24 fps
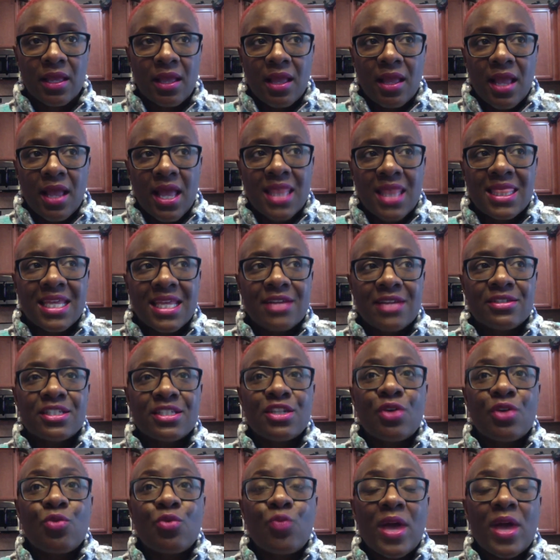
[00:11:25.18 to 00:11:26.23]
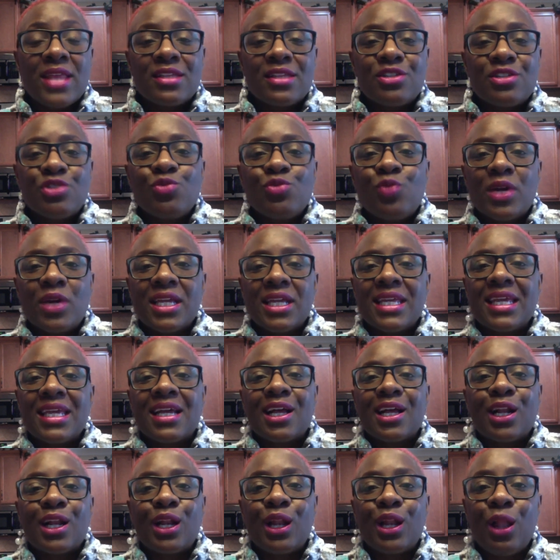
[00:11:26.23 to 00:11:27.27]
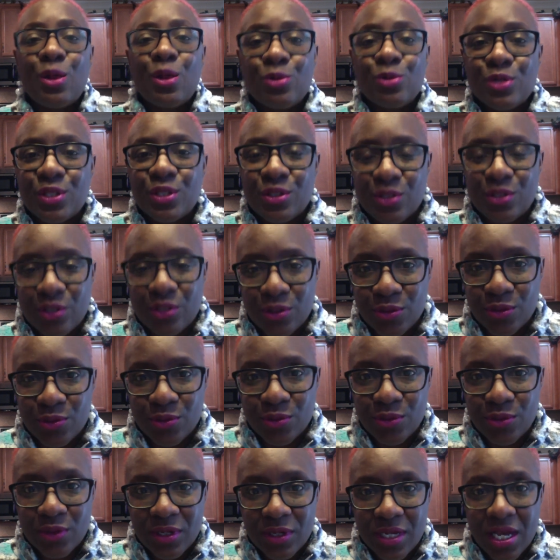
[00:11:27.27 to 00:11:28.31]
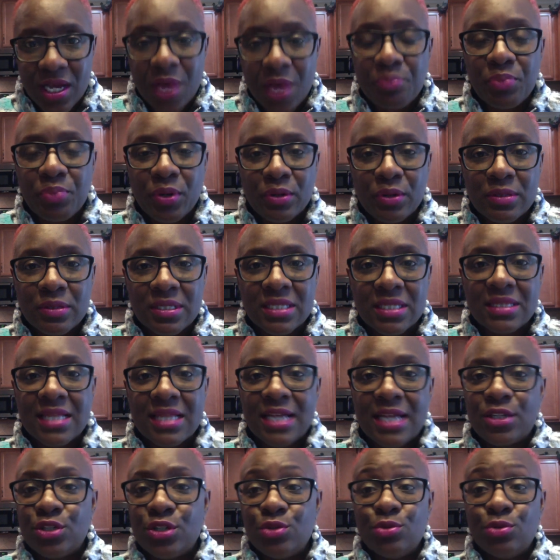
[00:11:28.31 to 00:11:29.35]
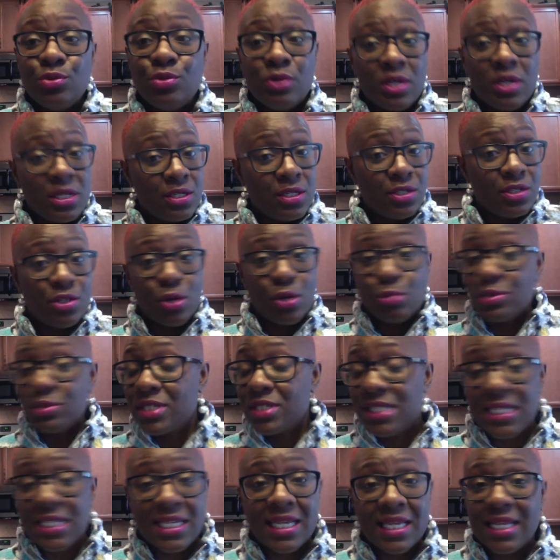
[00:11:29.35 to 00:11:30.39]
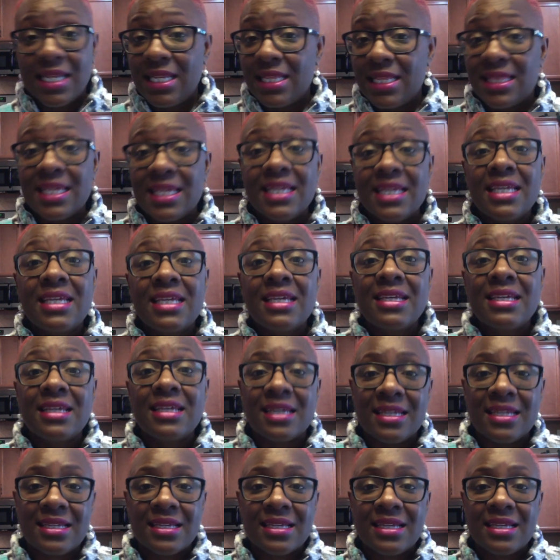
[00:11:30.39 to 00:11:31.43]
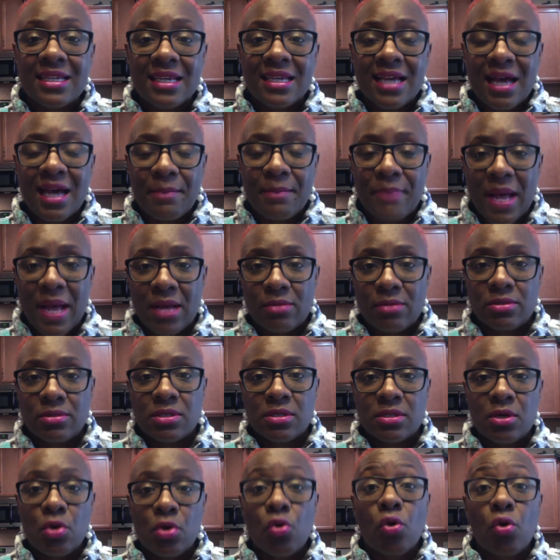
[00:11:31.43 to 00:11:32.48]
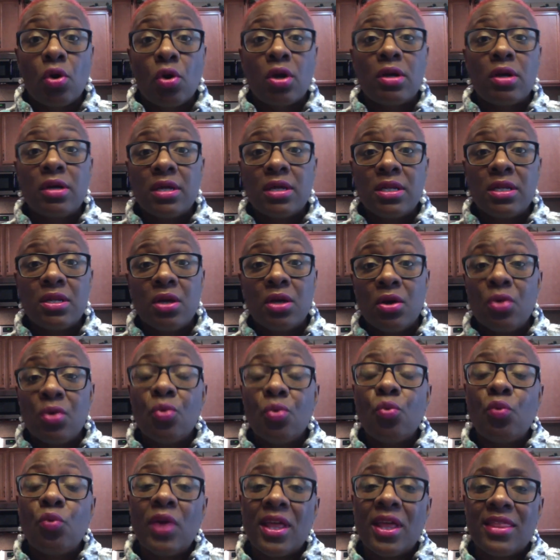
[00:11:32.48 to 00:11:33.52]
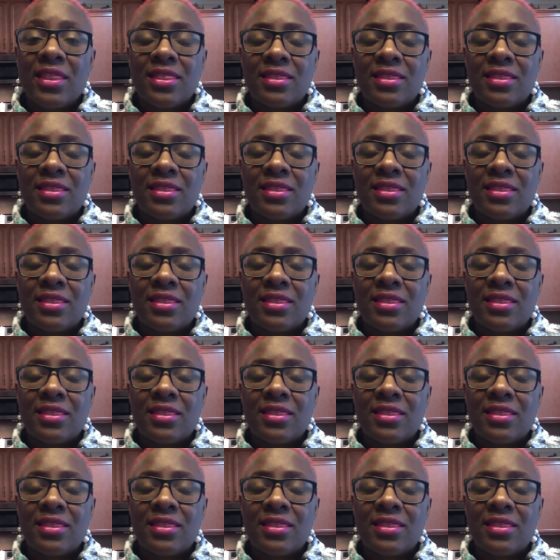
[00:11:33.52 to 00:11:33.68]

And there's no way that you want to get close to a person that you don't see anything good about or good with,